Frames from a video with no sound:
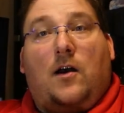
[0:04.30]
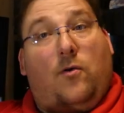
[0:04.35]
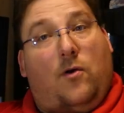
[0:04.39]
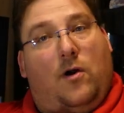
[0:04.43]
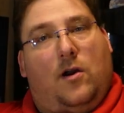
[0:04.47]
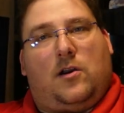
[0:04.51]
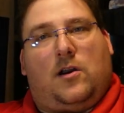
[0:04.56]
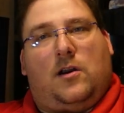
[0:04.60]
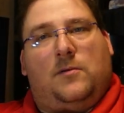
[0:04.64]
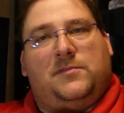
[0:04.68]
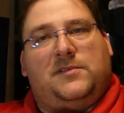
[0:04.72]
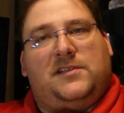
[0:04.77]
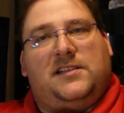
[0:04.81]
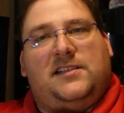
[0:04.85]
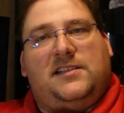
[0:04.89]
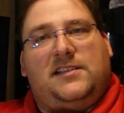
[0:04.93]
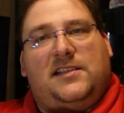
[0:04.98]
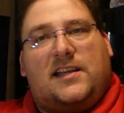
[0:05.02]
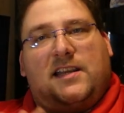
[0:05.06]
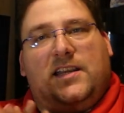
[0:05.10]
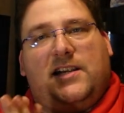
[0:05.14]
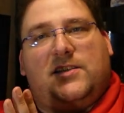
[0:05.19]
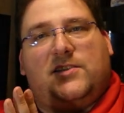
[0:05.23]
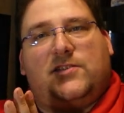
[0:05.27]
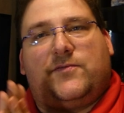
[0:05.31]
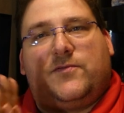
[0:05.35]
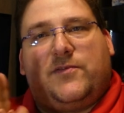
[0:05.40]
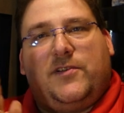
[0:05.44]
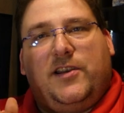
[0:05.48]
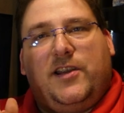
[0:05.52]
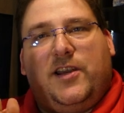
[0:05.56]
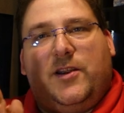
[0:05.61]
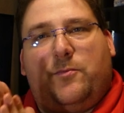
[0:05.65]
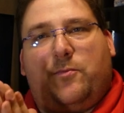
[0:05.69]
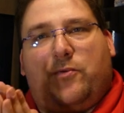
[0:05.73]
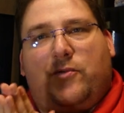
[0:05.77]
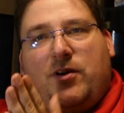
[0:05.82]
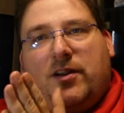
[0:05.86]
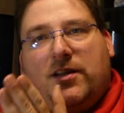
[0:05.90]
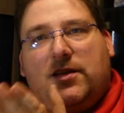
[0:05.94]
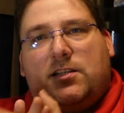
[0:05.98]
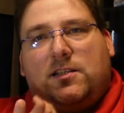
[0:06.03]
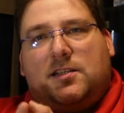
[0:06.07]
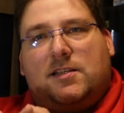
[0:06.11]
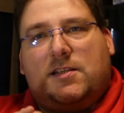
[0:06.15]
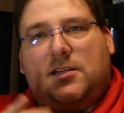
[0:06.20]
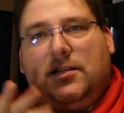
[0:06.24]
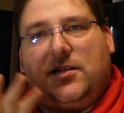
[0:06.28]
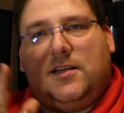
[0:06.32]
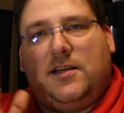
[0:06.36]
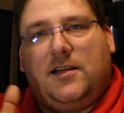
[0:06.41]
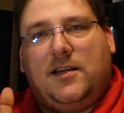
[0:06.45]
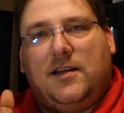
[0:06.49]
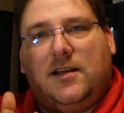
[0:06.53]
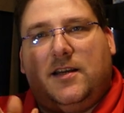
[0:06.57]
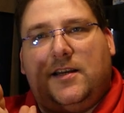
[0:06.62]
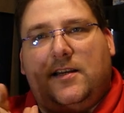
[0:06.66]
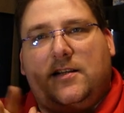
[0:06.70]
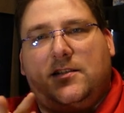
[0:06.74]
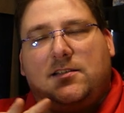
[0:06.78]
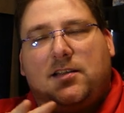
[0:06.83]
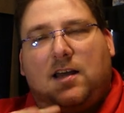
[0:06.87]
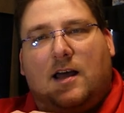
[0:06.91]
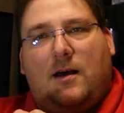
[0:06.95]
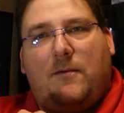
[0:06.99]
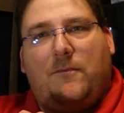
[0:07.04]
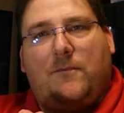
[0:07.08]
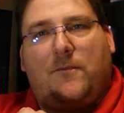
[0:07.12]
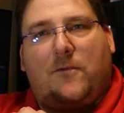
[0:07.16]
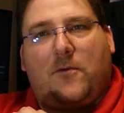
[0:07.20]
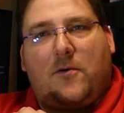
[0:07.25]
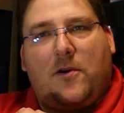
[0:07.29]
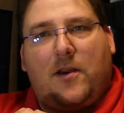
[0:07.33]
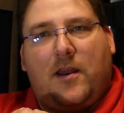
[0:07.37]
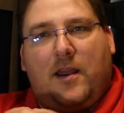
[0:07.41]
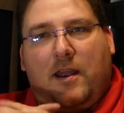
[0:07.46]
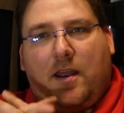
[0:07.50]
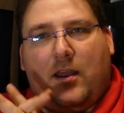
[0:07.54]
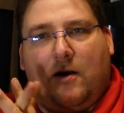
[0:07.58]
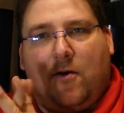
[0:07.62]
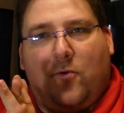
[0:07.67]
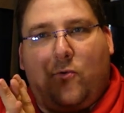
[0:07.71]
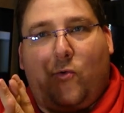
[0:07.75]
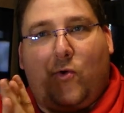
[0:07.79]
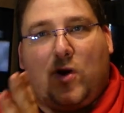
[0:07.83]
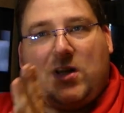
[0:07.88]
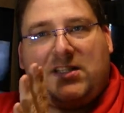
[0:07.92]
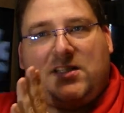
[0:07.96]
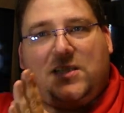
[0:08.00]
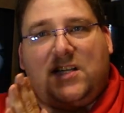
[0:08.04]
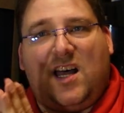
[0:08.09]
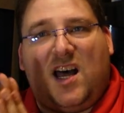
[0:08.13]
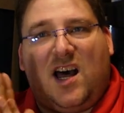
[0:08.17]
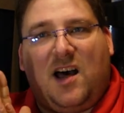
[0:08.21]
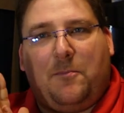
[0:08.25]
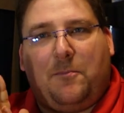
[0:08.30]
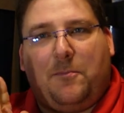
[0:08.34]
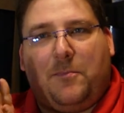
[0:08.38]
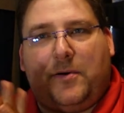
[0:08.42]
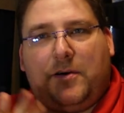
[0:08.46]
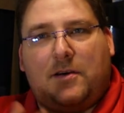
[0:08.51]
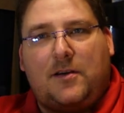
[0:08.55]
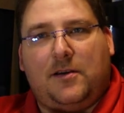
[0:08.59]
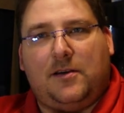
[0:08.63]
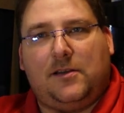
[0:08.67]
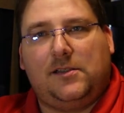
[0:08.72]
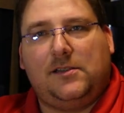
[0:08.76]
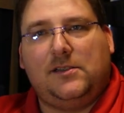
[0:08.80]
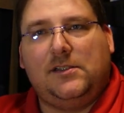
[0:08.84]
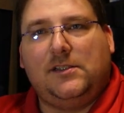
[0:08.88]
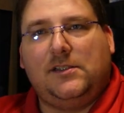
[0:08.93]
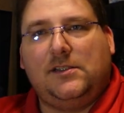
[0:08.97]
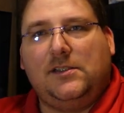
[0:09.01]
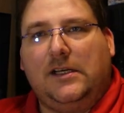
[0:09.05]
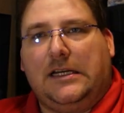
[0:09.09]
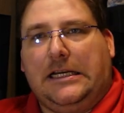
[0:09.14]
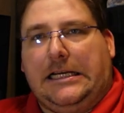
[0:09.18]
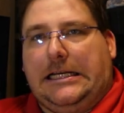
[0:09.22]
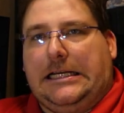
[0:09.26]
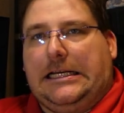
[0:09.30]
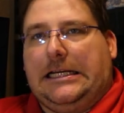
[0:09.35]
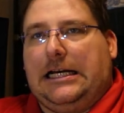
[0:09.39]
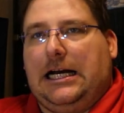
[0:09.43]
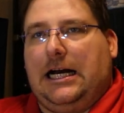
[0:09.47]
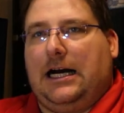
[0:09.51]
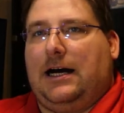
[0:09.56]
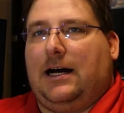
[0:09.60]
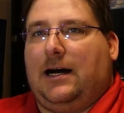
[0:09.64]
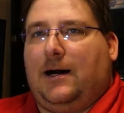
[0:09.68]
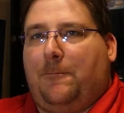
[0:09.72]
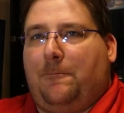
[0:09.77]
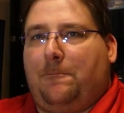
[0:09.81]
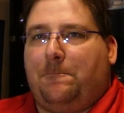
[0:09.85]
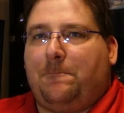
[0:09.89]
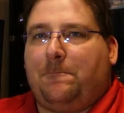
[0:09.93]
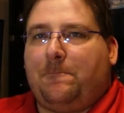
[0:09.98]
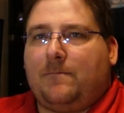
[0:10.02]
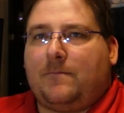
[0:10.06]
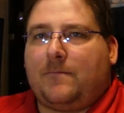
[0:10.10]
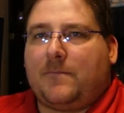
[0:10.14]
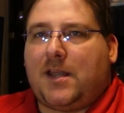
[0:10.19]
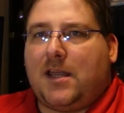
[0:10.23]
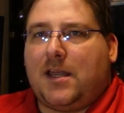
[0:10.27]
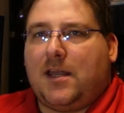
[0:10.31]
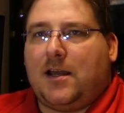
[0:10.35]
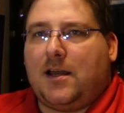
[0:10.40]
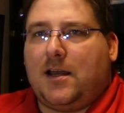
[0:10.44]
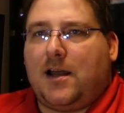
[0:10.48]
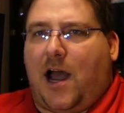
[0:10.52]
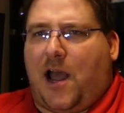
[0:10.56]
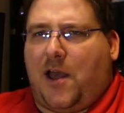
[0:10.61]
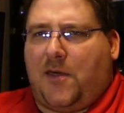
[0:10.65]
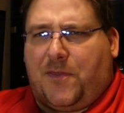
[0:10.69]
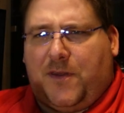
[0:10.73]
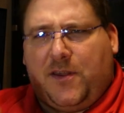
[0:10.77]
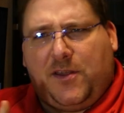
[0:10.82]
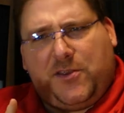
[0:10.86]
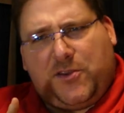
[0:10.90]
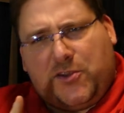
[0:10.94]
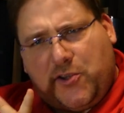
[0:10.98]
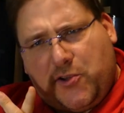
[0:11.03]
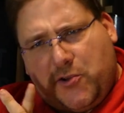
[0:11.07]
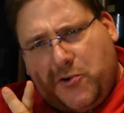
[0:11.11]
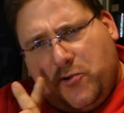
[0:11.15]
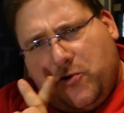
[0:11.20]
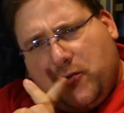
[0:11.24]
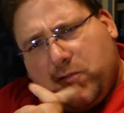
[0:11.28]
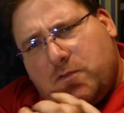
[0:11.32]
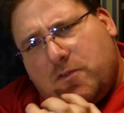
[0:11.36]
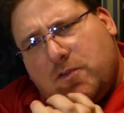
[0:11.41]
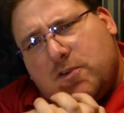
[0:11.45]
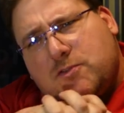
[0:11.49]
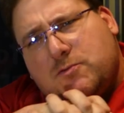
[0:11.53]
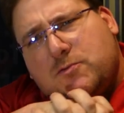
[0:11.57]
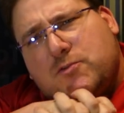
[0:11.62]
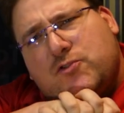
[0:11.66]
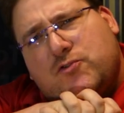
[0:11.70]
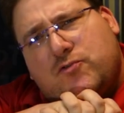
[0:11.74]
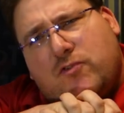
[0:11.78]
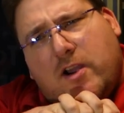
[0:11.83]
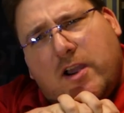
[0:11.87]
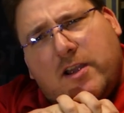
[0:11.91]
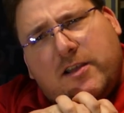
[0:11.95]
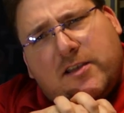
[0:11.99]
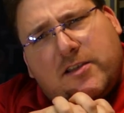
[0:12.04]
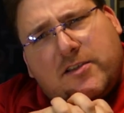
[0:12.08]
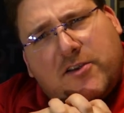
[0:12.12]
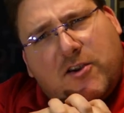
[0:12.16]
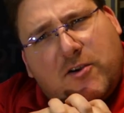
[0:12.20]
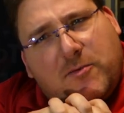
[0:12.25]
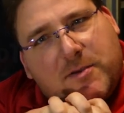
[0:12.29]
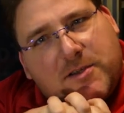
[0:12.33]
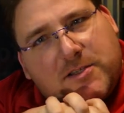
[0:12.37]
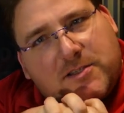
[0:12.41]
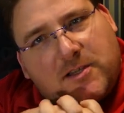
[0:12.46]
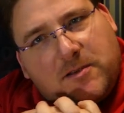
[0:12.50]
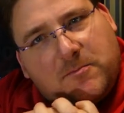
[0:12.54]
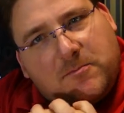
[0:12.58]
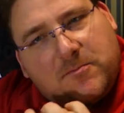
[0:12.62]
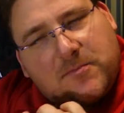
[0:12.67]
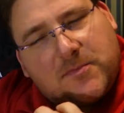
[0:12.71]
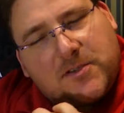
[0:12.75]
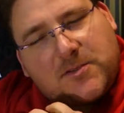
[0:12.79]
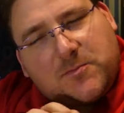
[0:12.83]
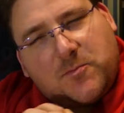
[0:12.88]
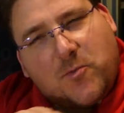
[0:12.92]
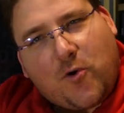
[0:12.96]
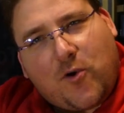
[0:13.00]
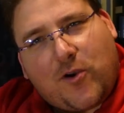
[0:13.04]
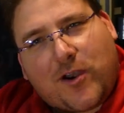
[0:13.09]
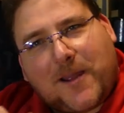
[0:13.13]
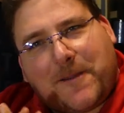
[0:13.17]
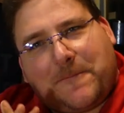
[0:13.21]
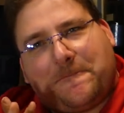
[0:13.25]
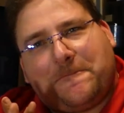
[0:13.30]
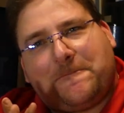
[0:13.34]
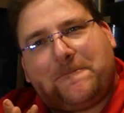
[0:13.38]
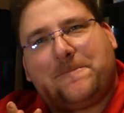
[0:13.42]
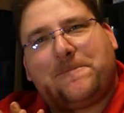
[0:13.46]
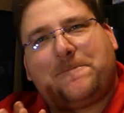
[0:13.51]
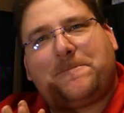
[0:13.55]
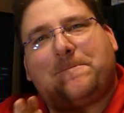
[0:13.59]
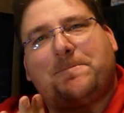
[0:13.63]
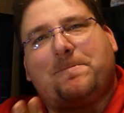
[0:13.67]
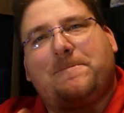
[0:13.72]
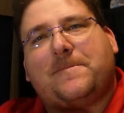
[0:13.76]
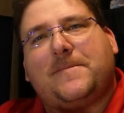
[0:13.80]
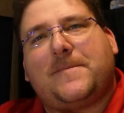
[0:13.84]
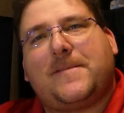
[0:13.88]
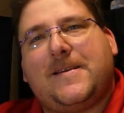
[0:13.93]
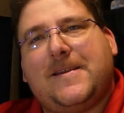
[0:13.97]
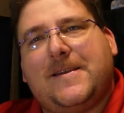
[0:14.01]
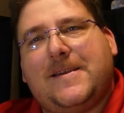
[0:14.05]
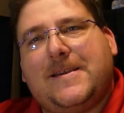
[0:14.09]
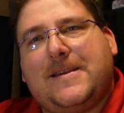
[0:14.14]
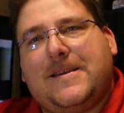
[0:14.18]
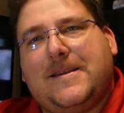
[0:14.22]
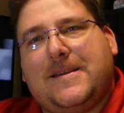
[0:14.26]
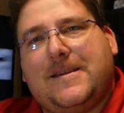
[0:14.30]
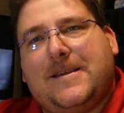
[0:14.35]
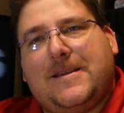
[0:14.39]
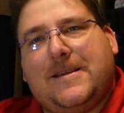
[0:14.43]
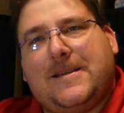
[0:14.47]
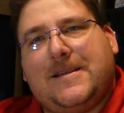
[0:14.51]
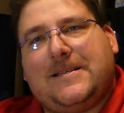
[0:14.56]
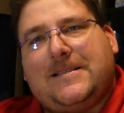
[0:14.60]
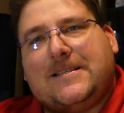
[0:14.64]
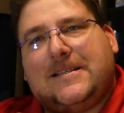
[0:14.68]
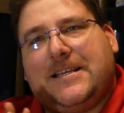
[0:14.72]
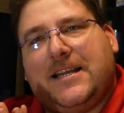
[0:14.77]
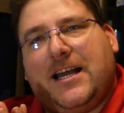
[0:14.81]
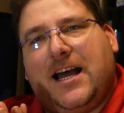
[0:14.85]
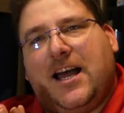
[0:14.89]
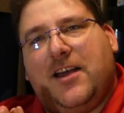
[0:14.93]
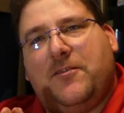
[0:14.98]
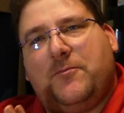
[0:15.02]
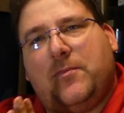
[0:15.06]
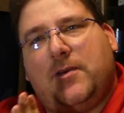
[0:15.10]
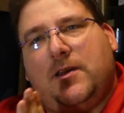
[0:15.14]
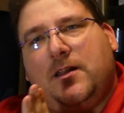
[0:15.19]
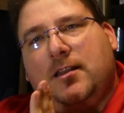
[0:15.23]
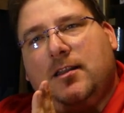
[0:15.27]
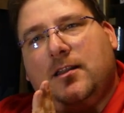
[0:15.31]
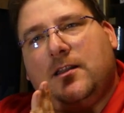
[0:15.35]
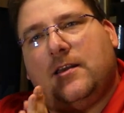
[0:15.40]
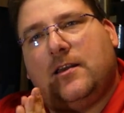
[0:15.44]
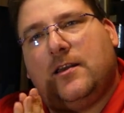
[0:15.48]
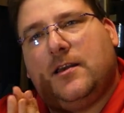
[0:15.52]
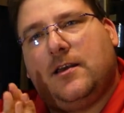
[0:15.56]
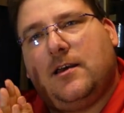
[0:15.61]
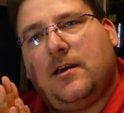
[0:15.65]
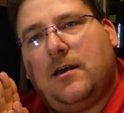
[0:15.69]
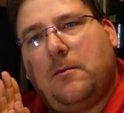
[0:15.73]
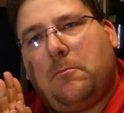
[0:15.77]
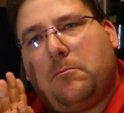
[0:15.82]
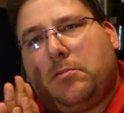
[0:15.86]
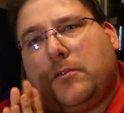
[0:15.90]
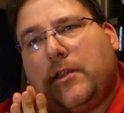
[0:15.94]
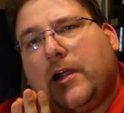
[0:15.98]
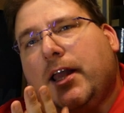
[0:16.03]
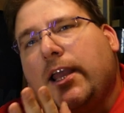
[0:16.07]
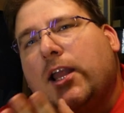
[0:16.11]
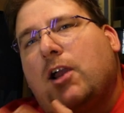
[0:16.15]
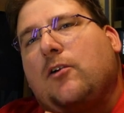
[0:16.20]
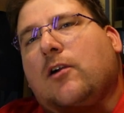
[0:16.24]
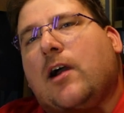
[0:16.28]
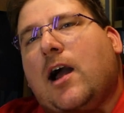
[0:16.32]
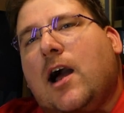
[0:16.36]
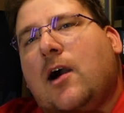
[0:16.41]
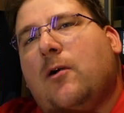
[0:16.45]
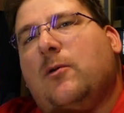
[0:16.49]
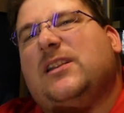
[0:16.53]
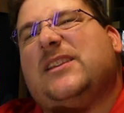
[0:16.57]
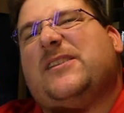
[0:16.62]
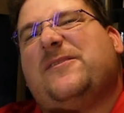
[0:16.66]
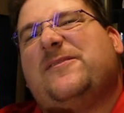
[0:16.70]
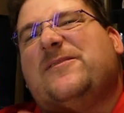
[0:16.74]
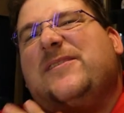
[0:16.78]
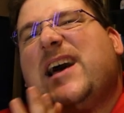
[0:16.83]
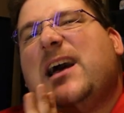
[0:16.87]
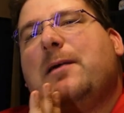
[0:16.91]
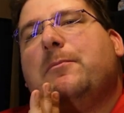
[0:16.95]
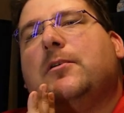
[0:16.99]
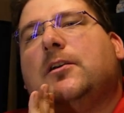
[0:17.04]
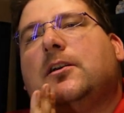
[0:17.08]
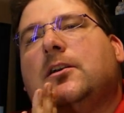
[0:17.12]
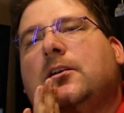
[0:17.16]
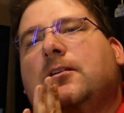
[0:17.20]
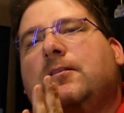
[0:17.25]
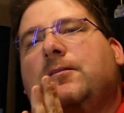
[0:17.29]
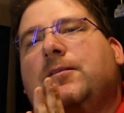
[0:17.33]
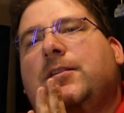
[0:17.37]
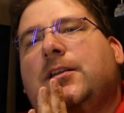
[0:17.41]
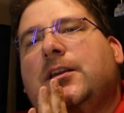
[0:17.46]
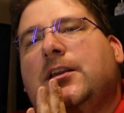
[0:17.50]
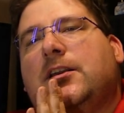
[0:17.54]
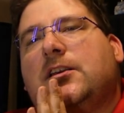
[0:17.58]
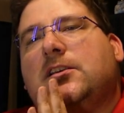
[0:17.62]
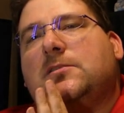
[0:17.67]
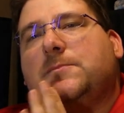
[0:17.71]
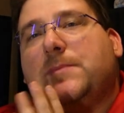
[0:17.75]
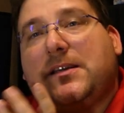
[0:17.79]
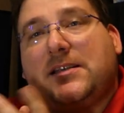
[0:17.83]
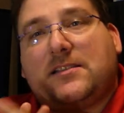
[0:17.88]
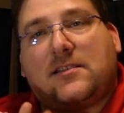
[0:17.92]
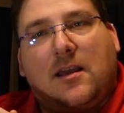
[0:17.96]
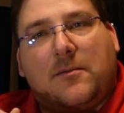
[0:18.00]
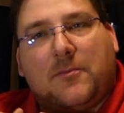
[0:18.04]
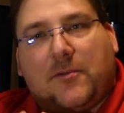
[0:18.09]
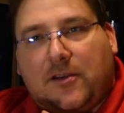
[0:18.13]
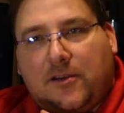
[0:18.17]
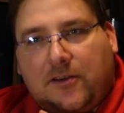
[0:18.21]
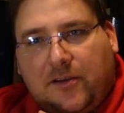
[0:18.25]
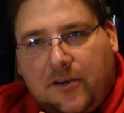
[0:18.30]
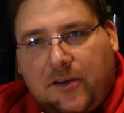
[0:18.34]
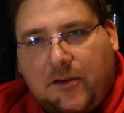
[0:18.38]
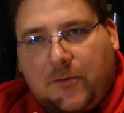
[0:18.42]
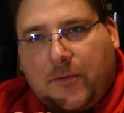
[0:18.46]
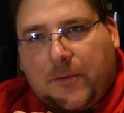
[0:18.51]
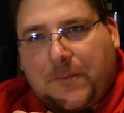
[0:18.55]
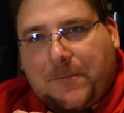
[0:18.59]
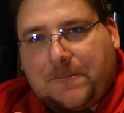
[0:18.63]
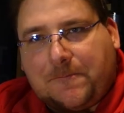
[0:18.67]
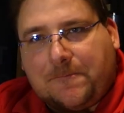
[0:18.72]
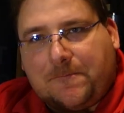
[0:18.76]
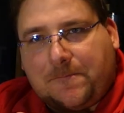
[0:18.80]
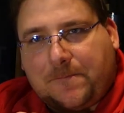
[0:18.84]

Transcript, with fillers: Welcome to today's 3D print. Tom Frey, what's up? Um, I think the universe was trying to tell me something this morning. See, I've been playing around with the fabric of the space-time continuum.